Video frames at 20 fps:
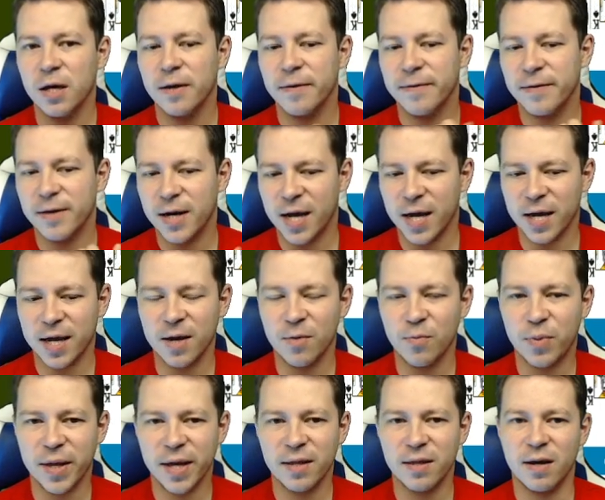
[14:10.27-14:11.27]
then I can
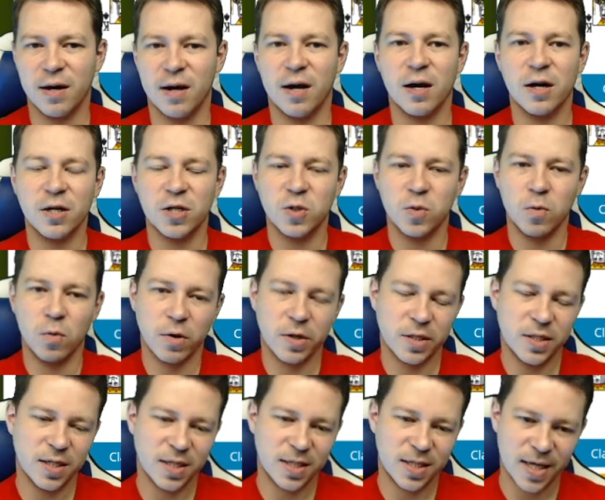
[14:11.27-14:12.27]
play the heart towards
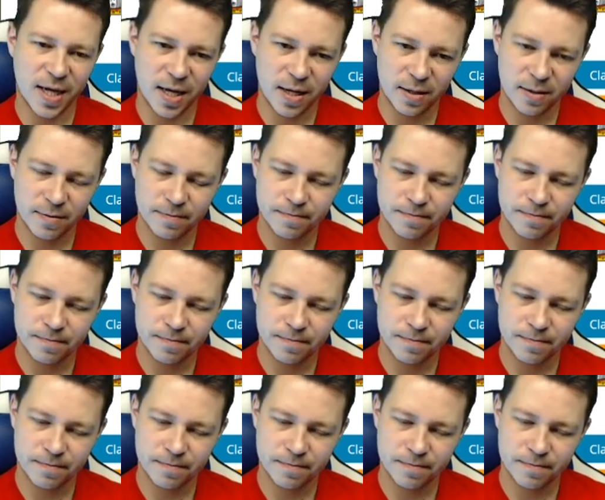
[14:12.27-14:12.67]
the 10.